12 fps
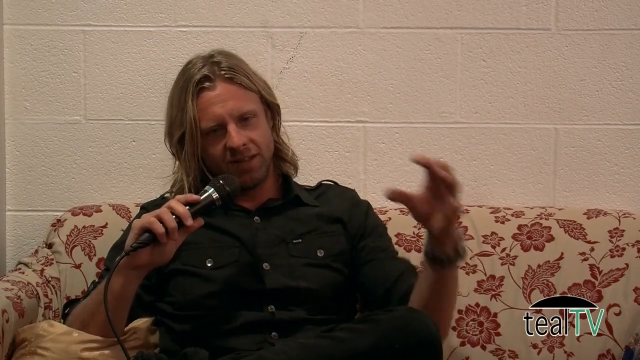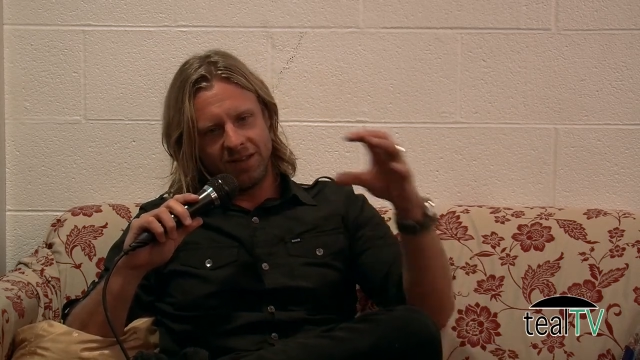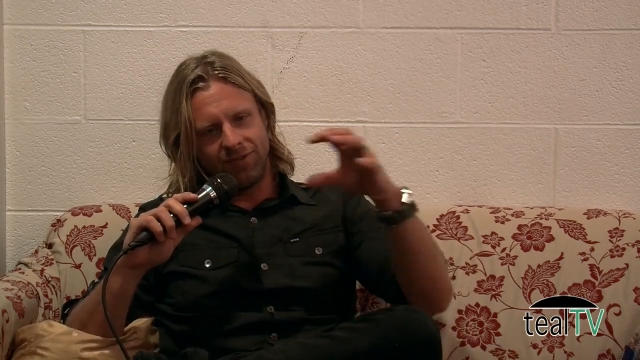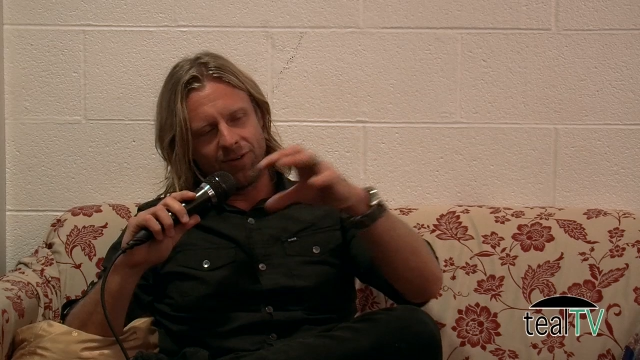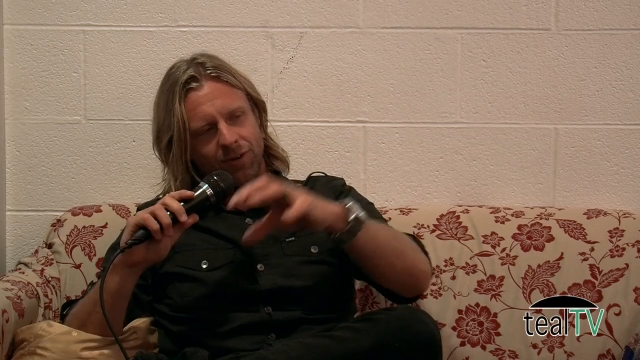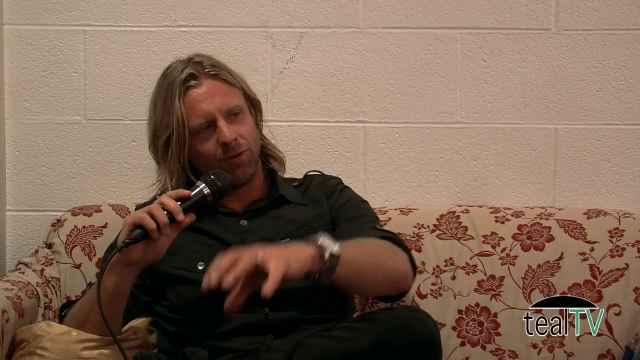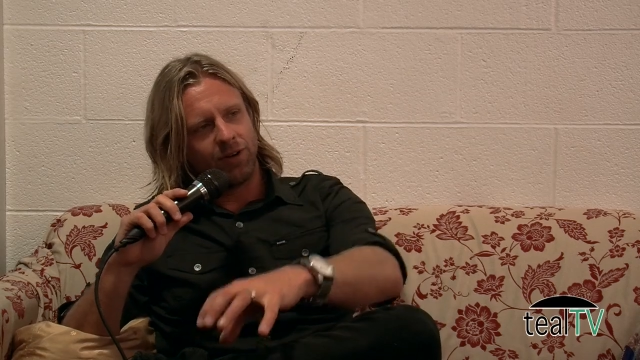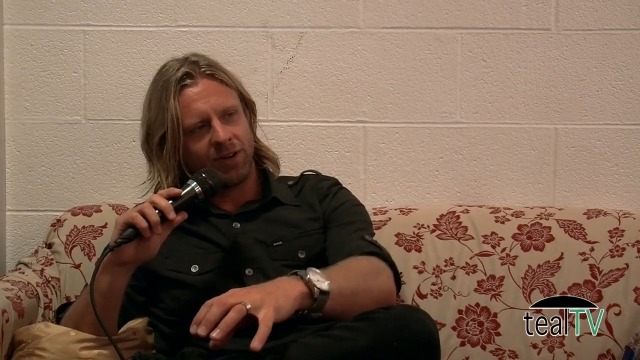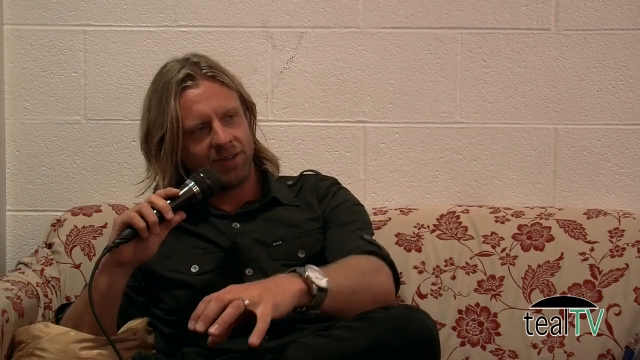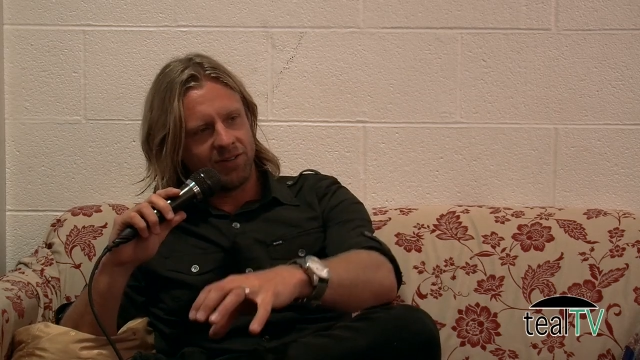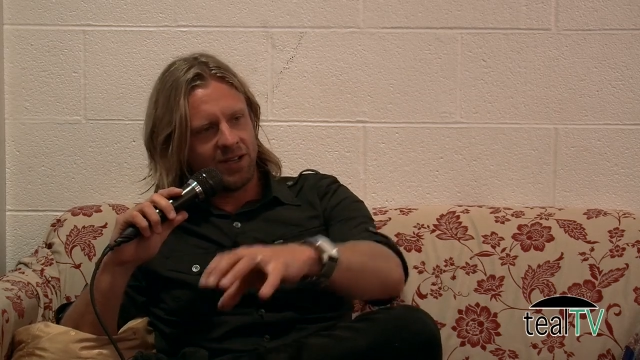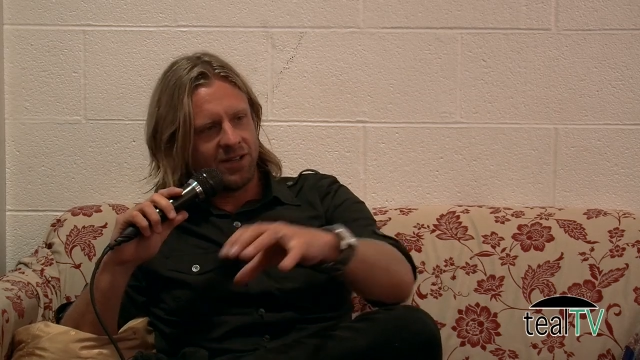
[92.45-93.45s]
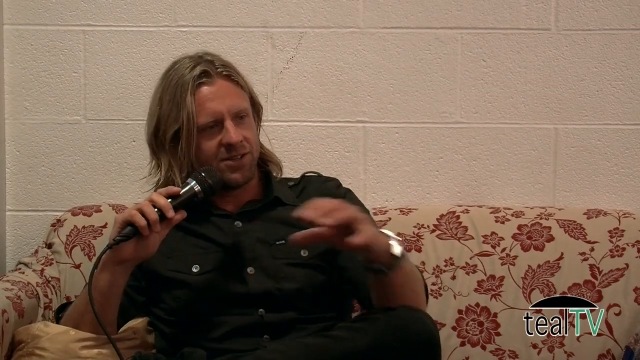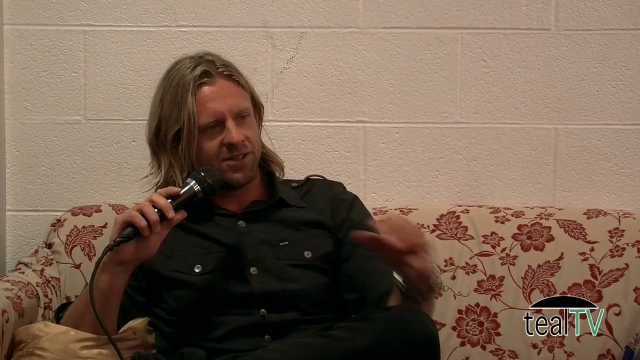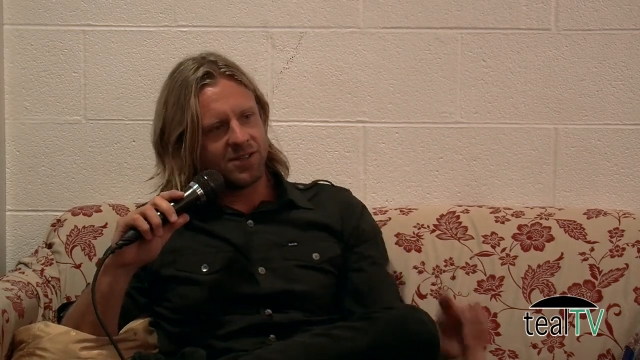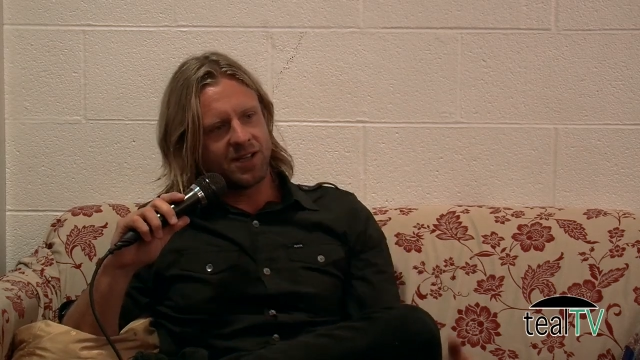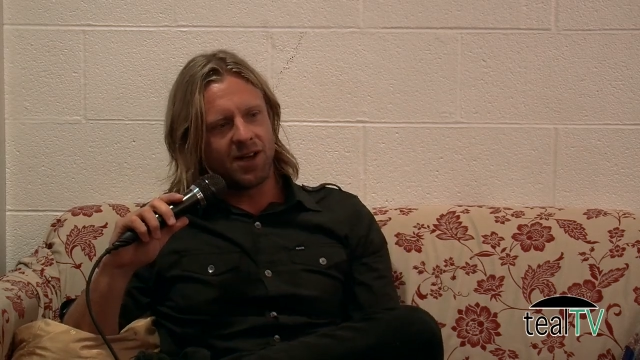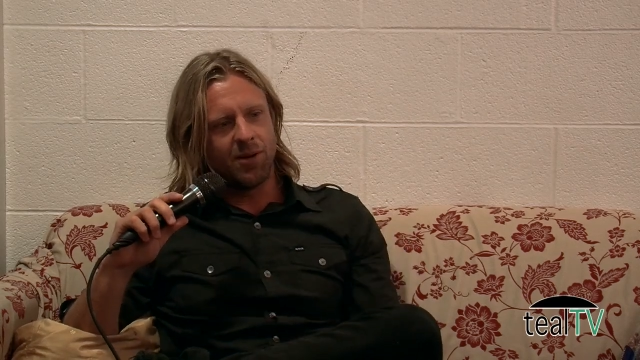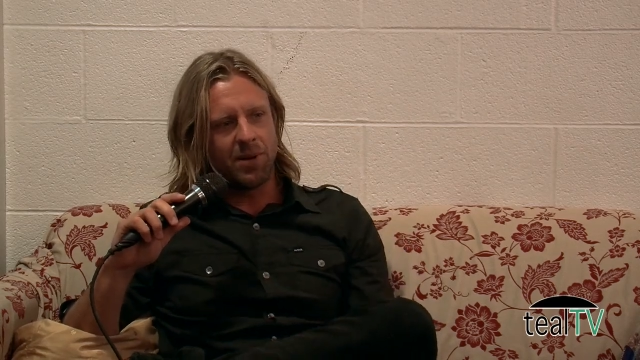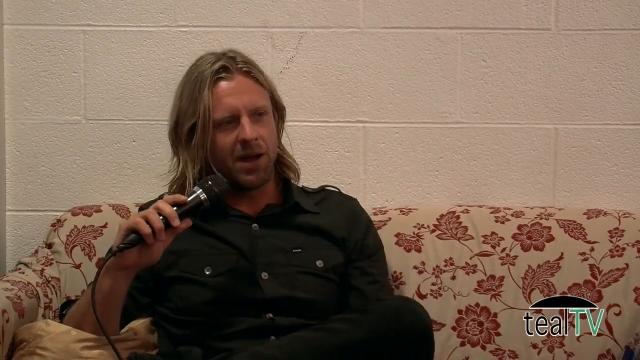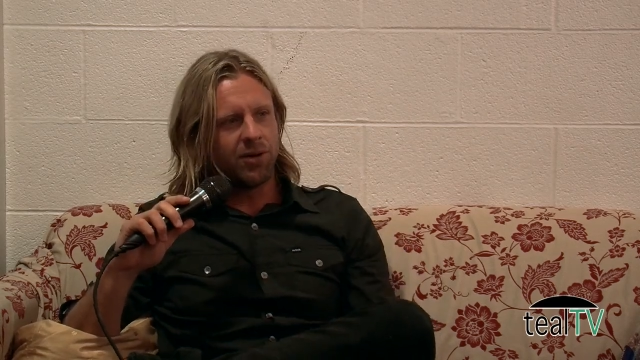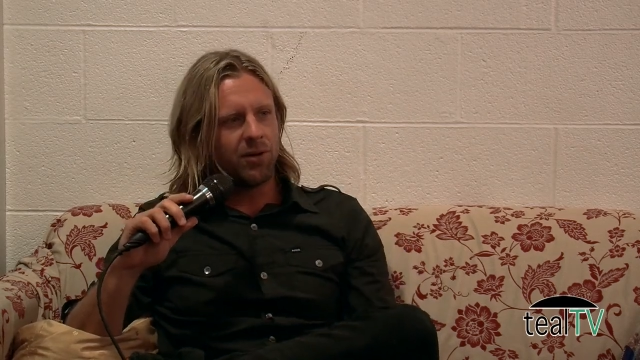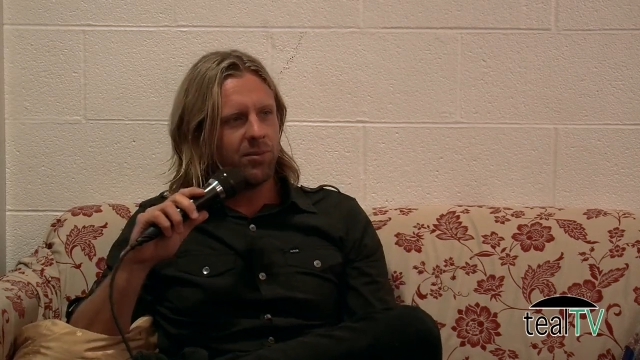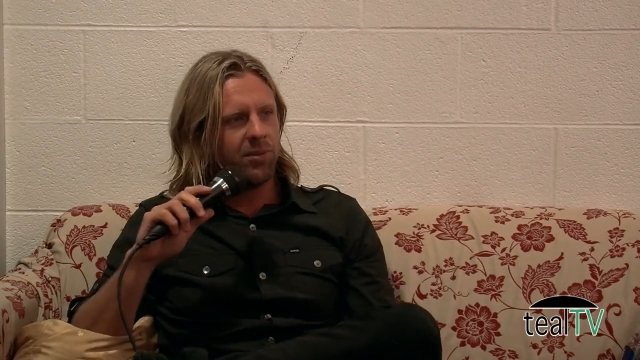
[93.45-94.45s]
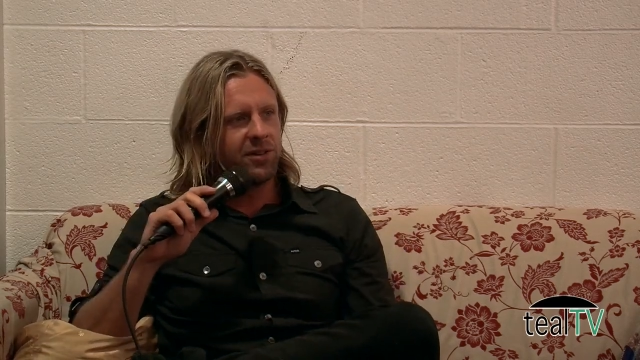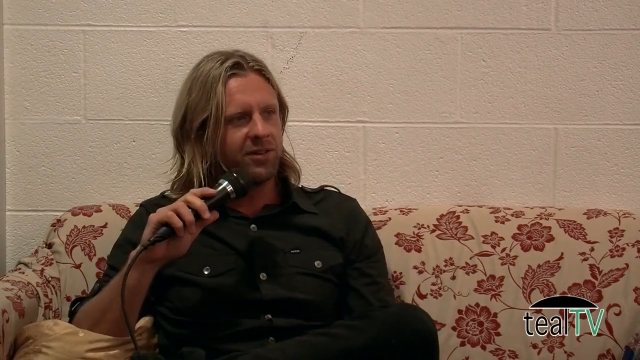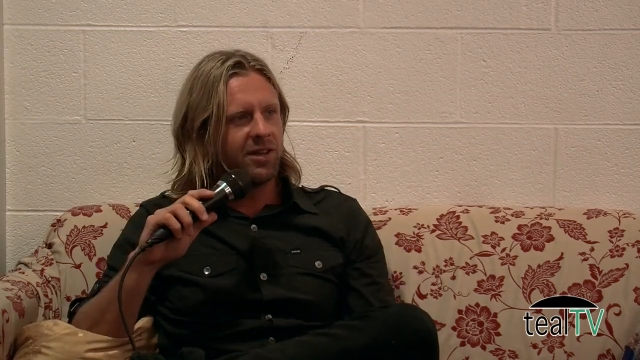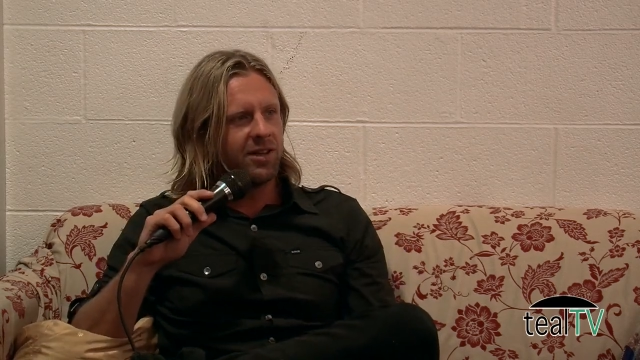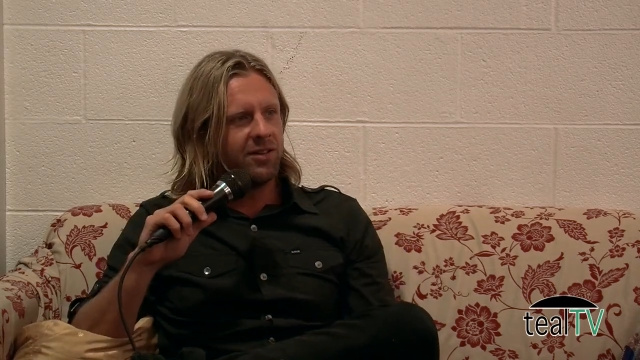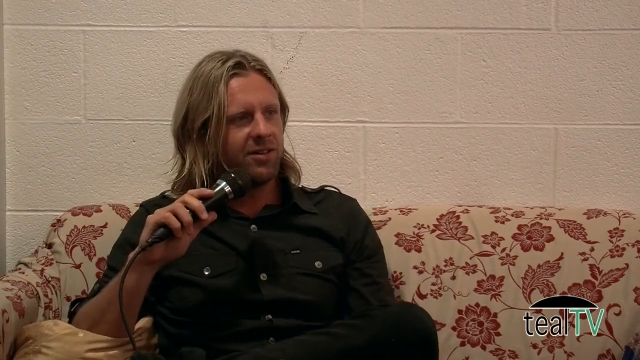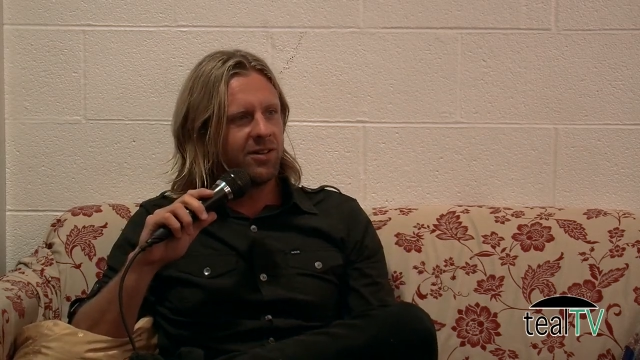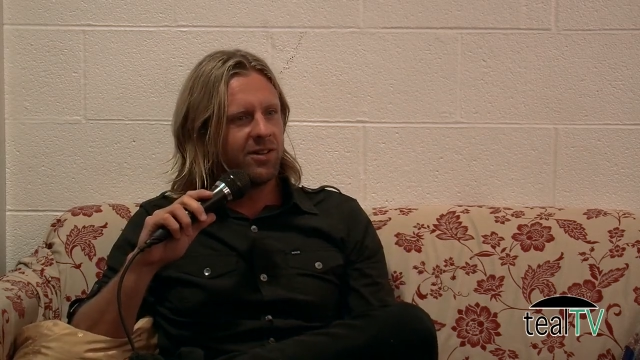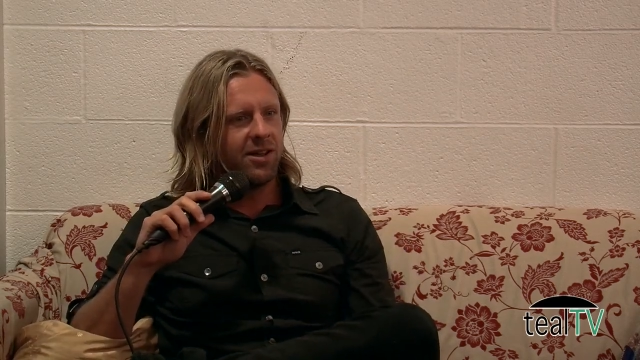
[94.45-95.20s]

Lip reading: different organizations that help out homeless kids.